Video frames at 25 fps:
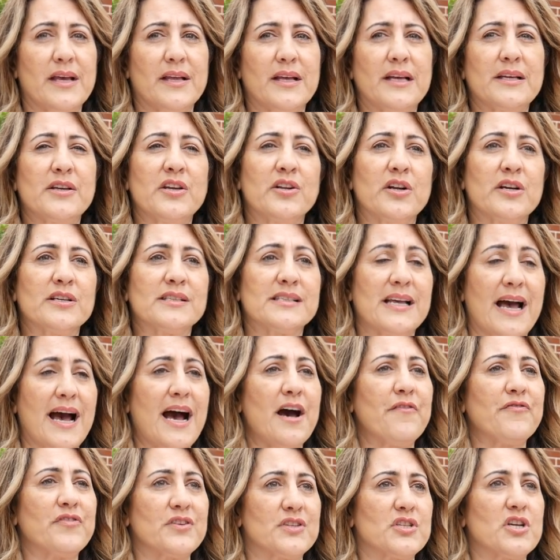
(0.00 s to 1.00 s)
you know,
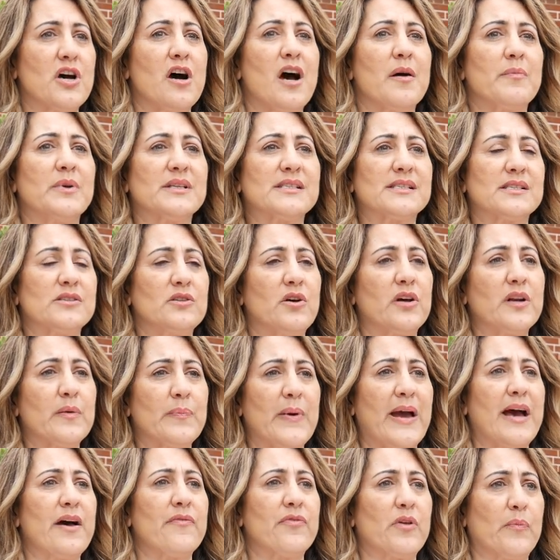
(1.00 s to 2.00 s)
half the time it's not
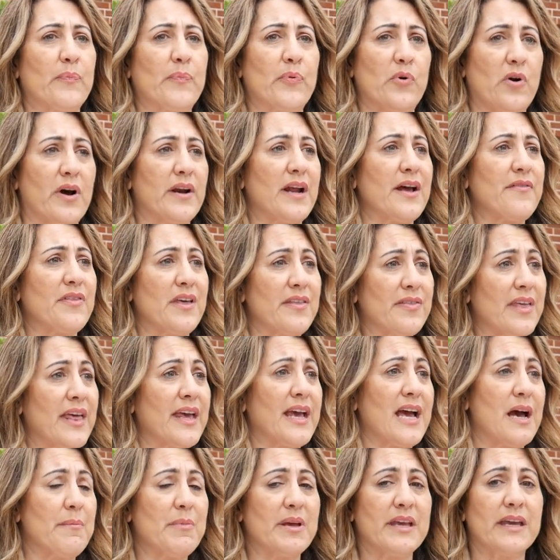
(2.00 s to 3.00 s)
about the product that they're
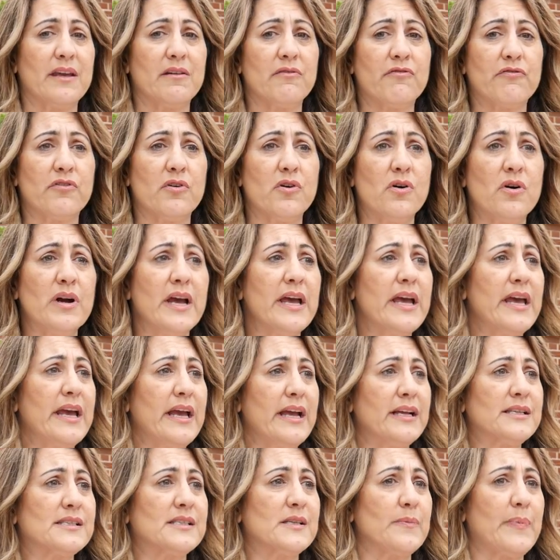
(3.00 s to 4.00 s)
coming in for,
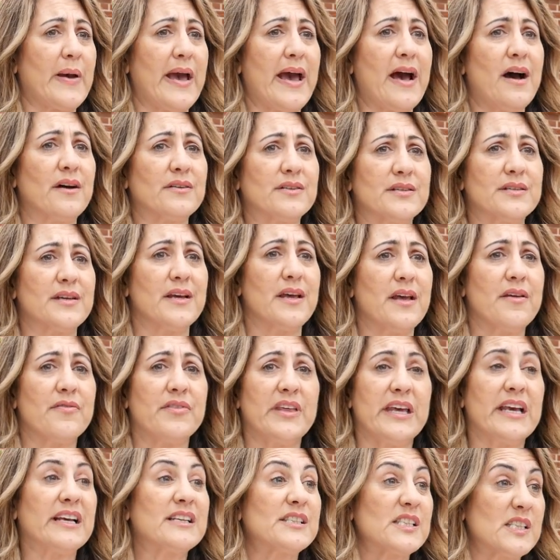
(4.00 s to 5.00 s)
it's about
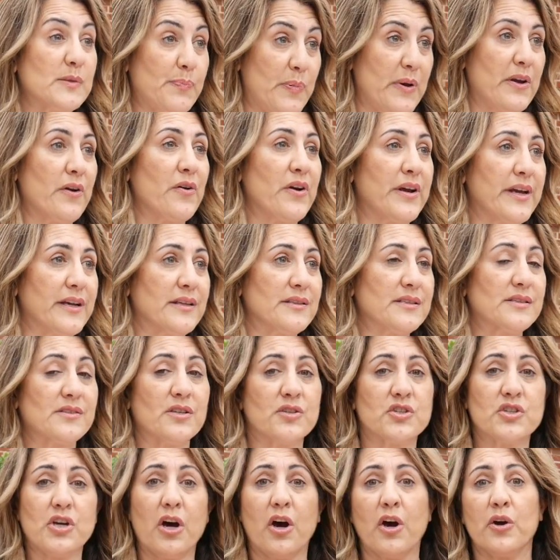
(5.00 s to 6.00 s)
the experience, the
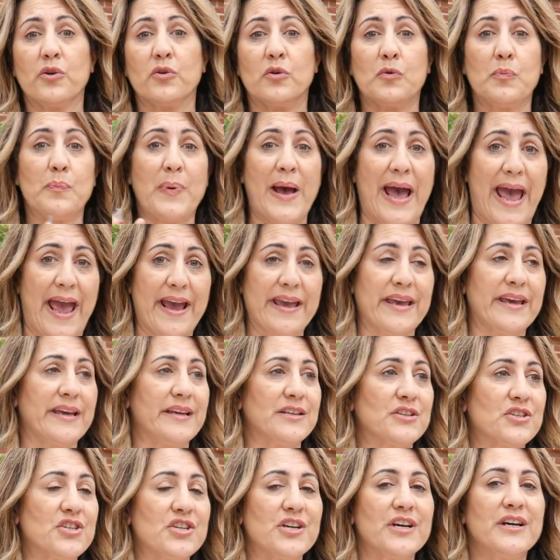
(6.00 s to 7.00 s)
total
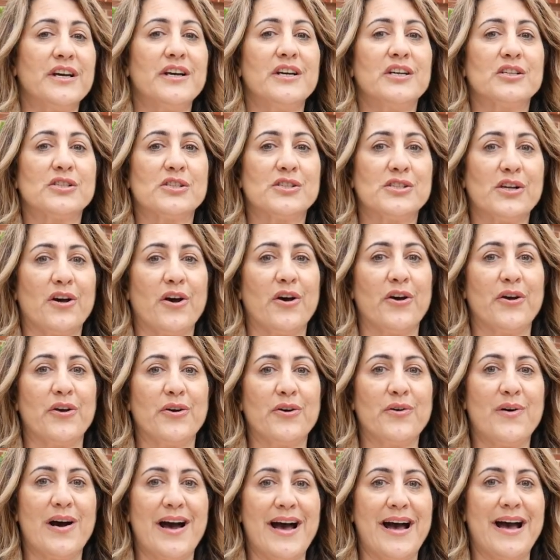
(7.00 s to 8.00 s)
package. So
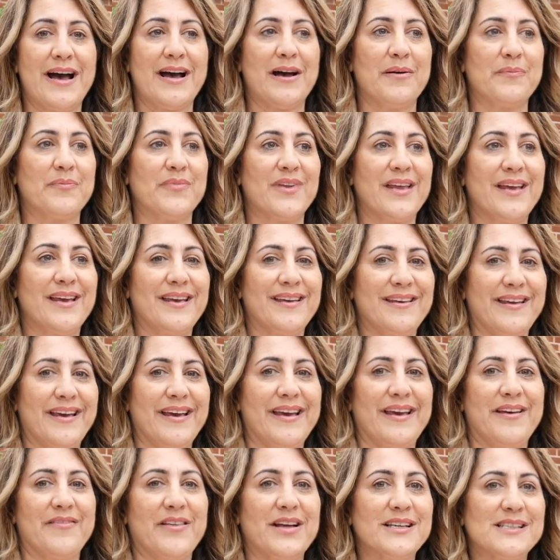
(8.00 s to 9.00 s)
um,
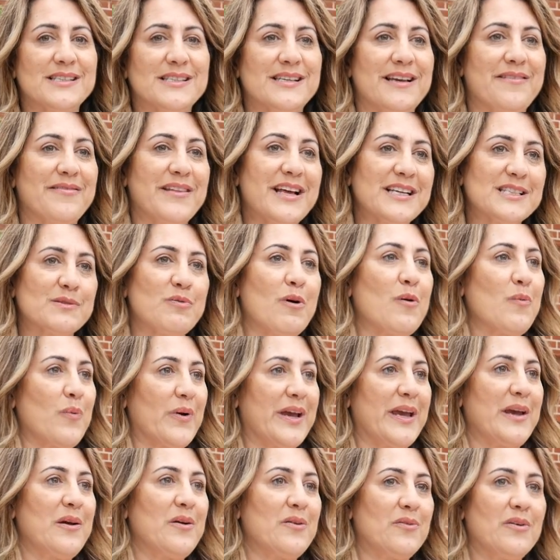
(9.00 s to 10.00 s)
yeah, that's and that's what
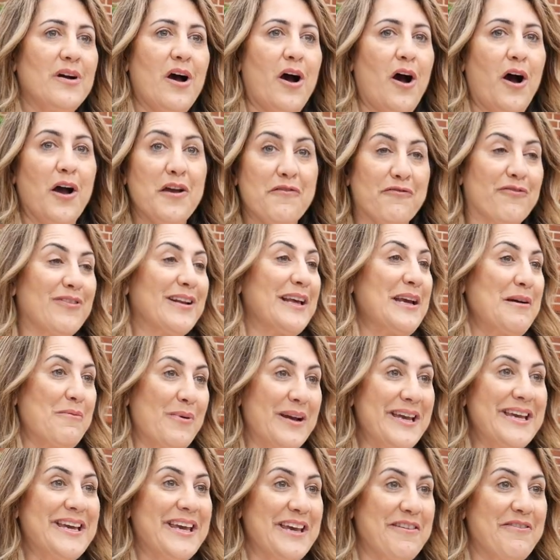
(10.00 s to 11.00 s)
we hopefully
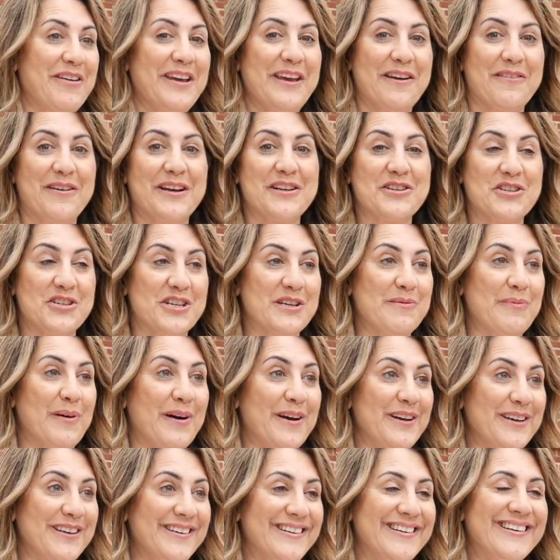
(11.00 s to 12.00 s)
we give here at
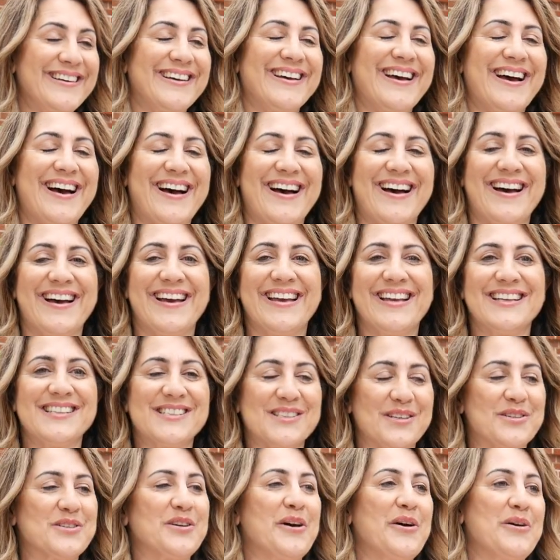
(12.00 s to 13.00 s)
CIBO uh, is
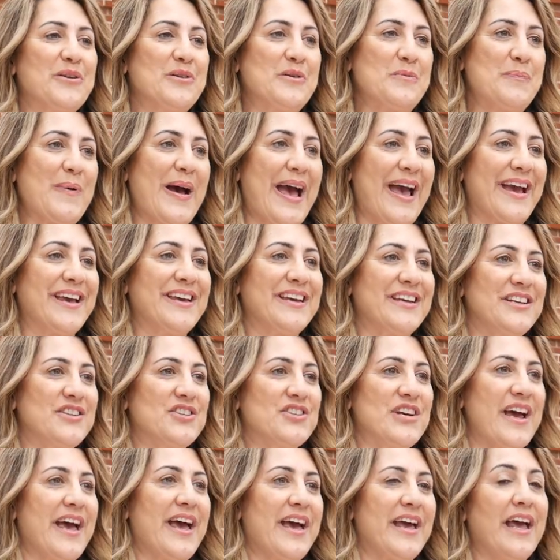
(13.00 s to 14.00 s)
the total
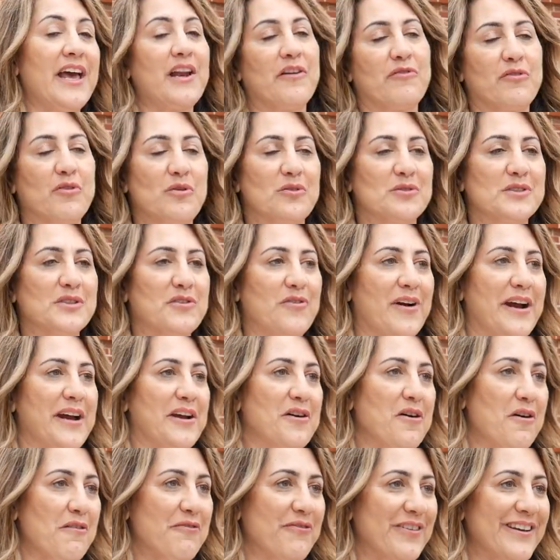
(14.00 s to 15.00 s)
package, and, and of course great
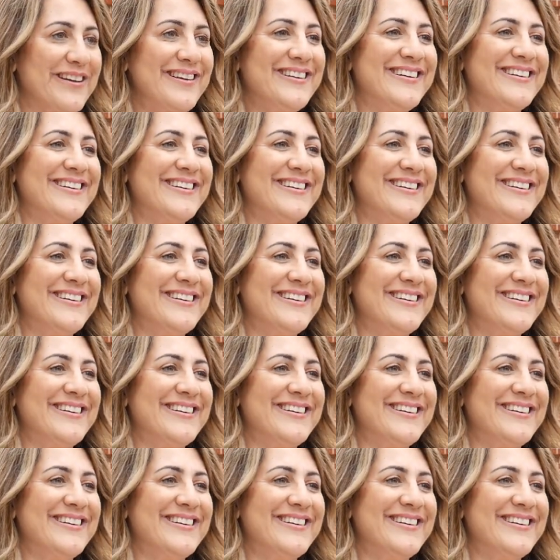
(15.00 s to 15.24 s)
coffee.